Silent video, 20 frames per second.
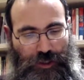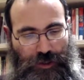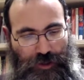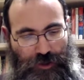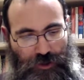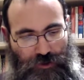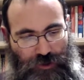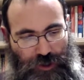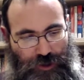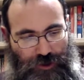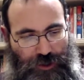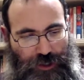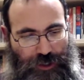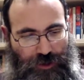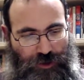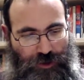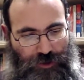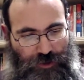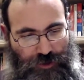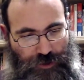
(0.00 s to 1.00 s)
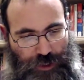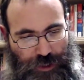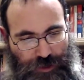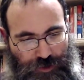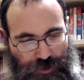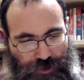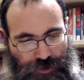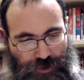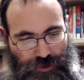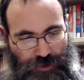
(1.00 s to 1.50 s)
the structure, how
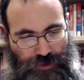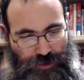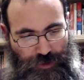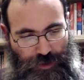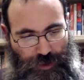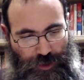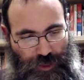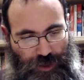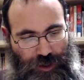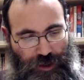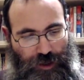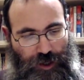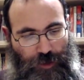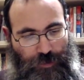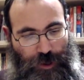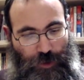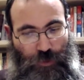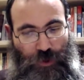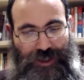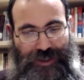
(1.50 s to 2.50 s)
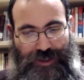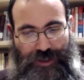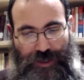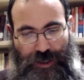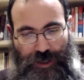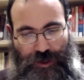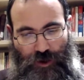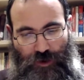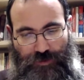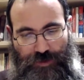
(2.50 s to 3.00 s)
you're thinking about what it's
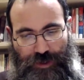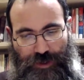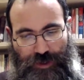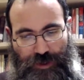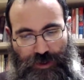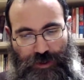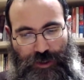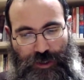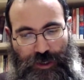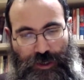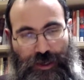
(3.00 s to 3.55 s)
saying over here,